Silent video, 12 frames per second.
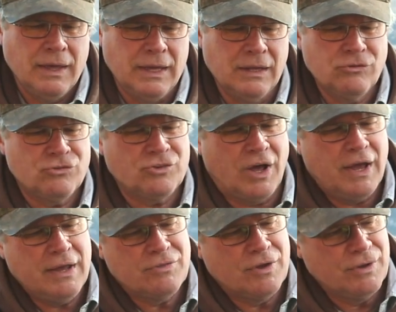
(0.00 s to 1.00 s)

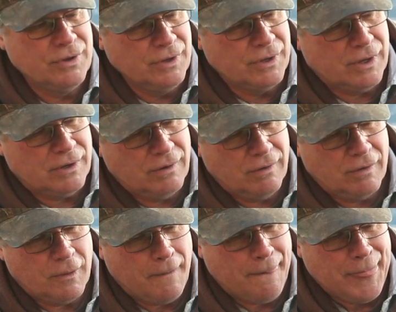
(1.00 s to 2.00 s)
Inside the hood,
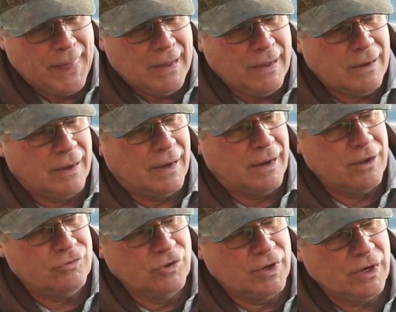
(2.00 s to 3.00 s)

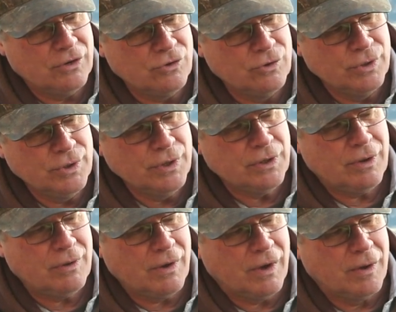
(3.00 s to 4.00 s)
if you get a new
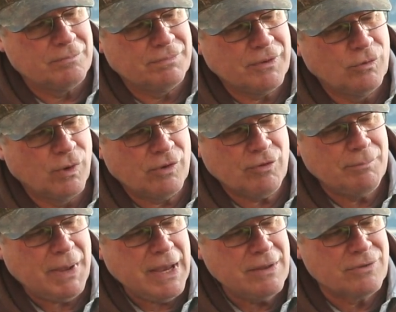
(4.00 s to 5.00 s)
hood, whoever
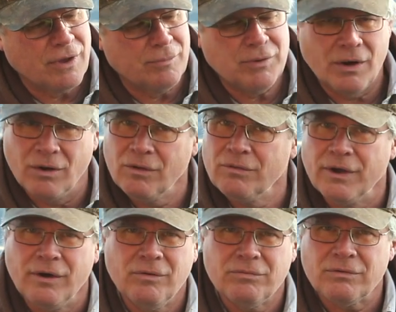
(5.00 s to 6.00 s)
made them,
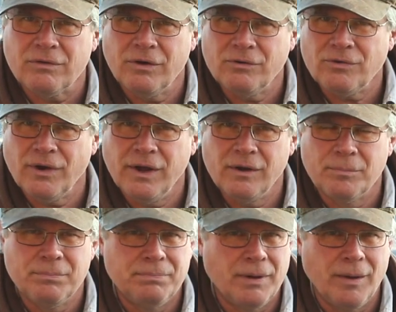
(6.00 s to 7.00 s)
they're trying to
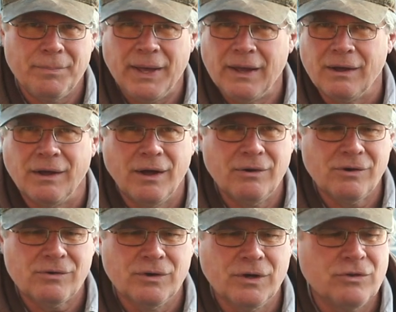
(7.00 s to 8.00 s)
pump out
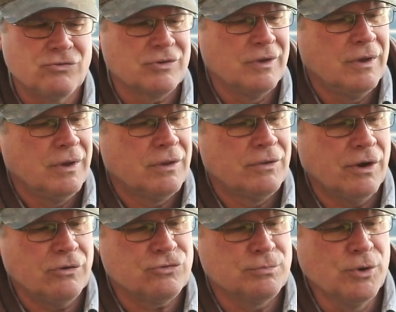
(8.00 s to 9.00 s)
100 hoods.
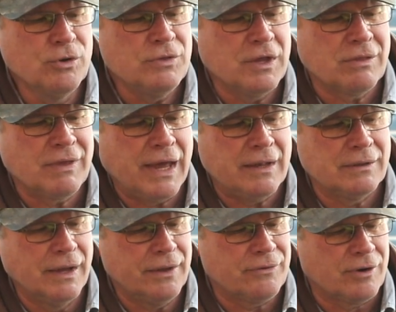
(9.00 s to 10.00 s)
They're smoothing that
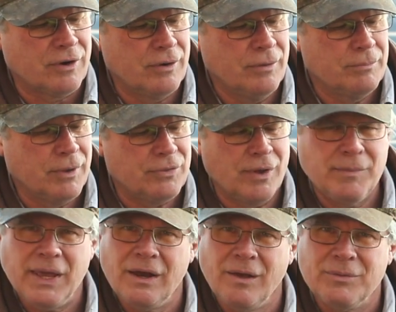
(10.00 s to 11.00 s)
leather, but they
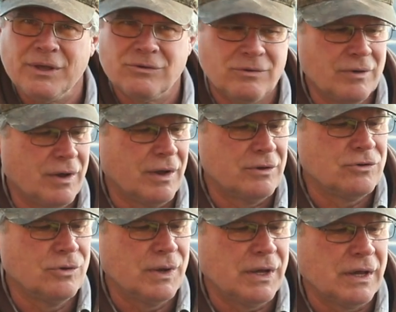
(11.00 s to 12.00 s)
may not be
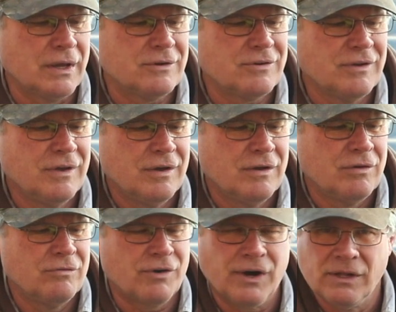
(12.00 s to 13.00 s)
doing it
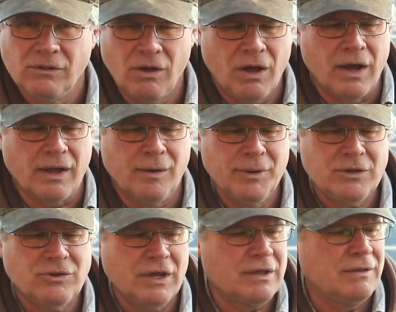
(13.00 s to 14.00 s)
very long. I'm going
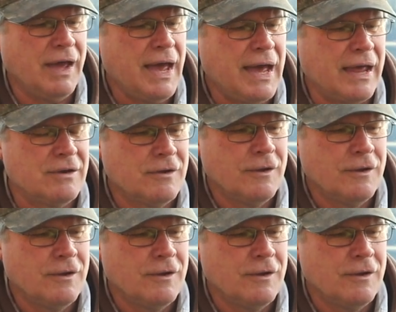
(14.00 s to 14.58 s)
to take that,